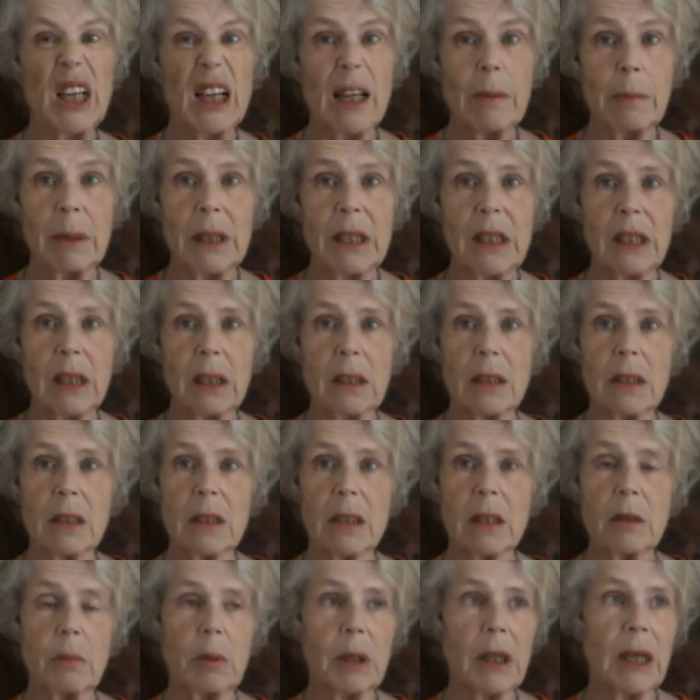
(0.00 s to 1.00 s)
limited
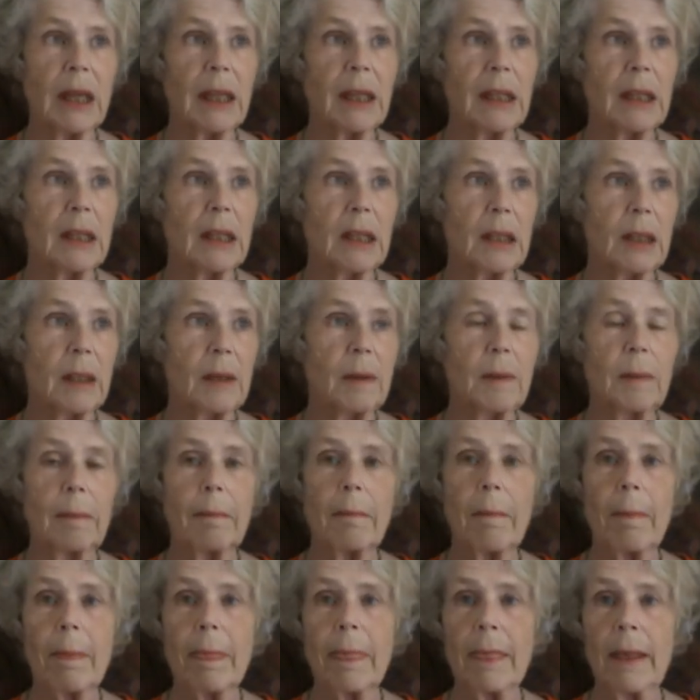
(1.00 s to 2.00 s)
as to what I can do.
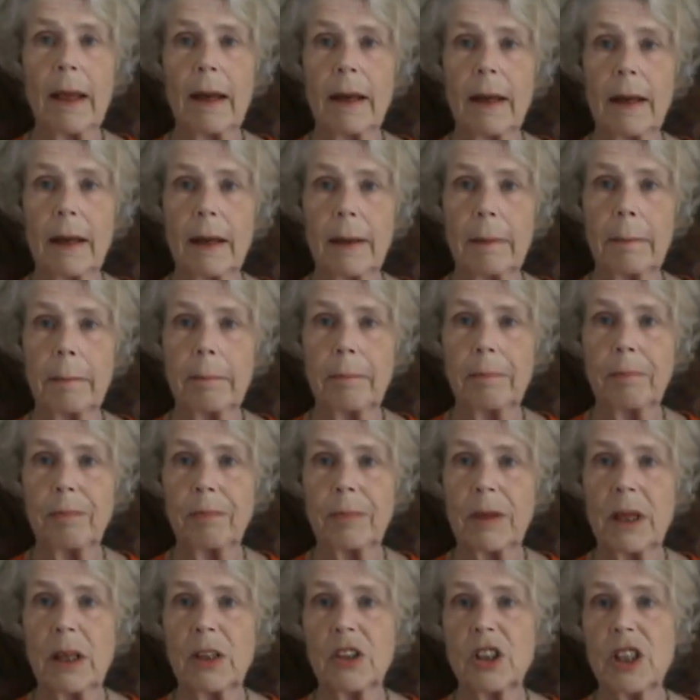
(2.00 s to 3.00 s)

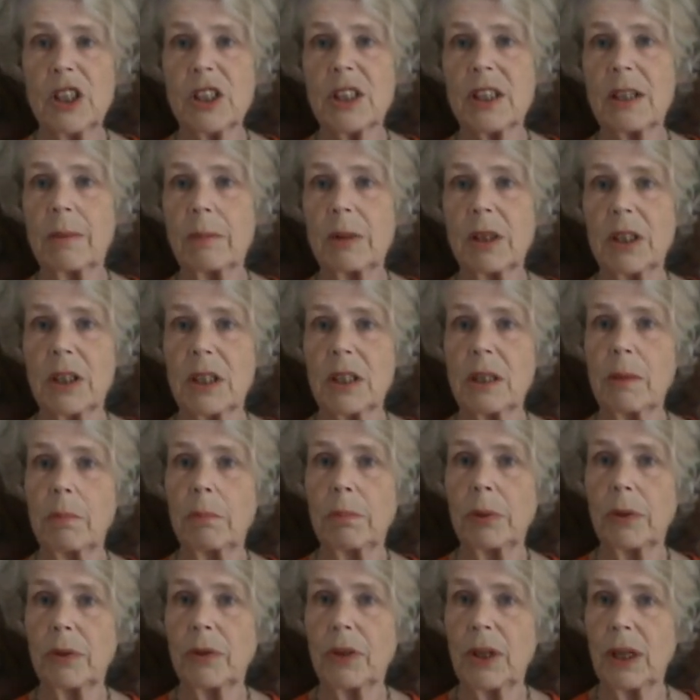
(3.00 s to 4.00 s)
Just some of the
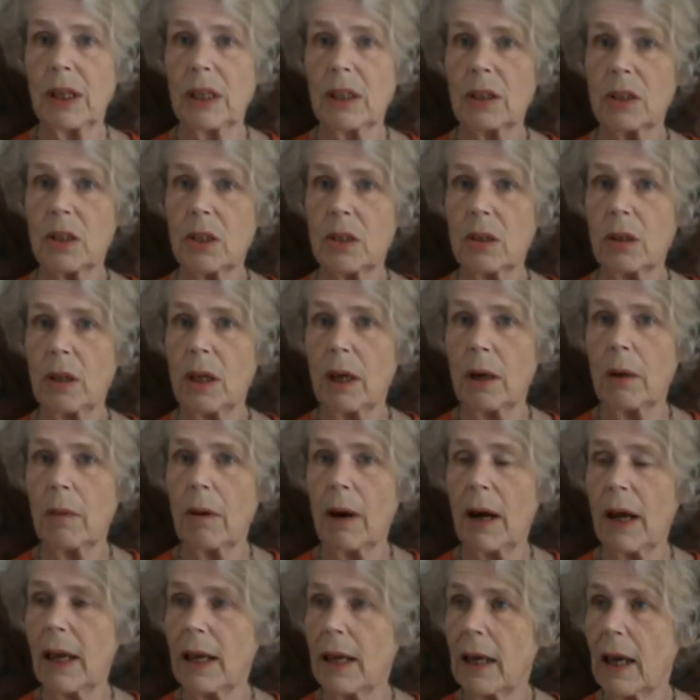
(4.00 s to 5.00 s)
simple things, you know.
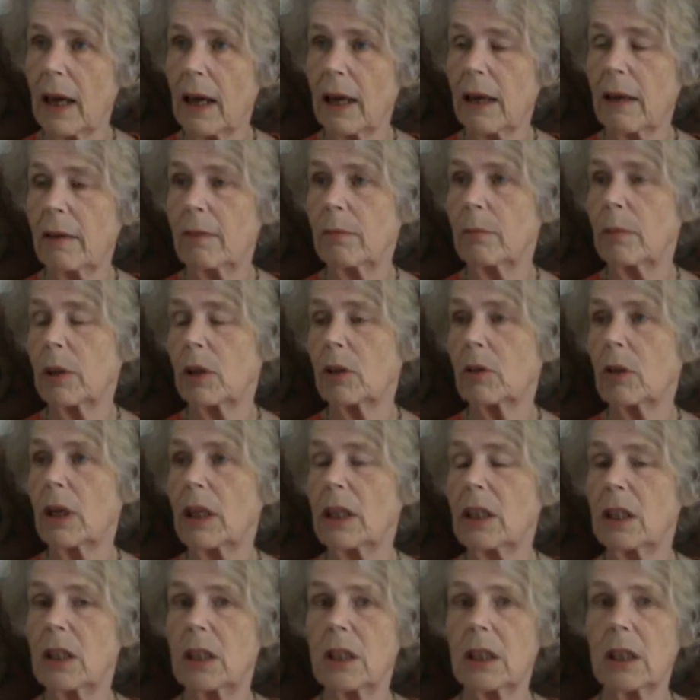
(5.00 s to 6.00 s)
I'm a
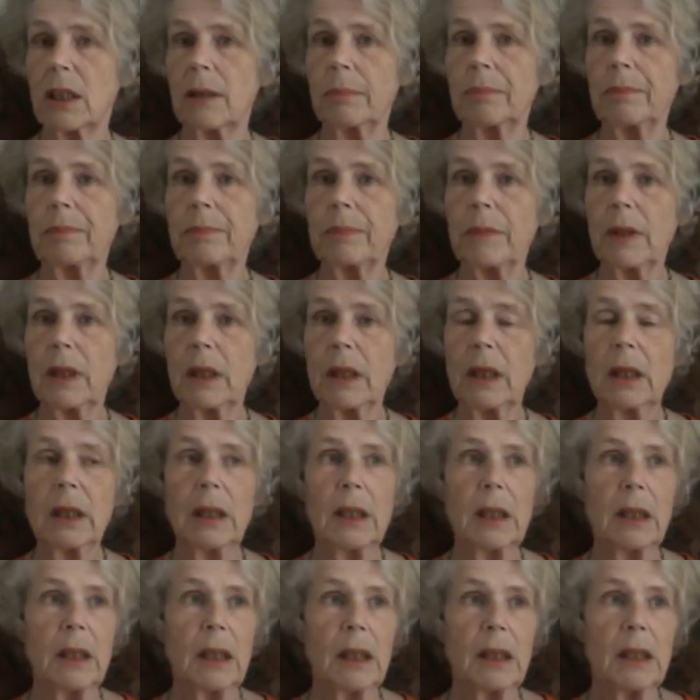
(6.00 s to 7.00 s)
great
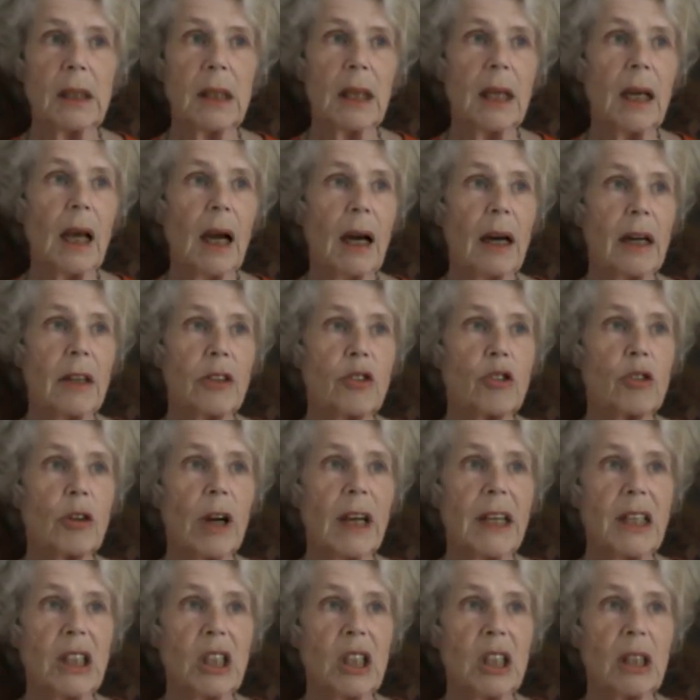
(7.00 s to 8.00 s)

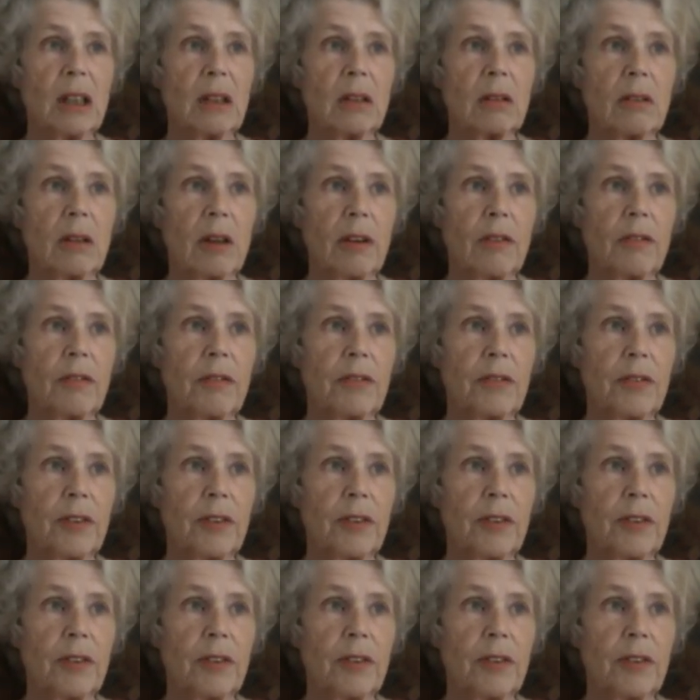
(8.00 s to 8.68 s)
dehydrator of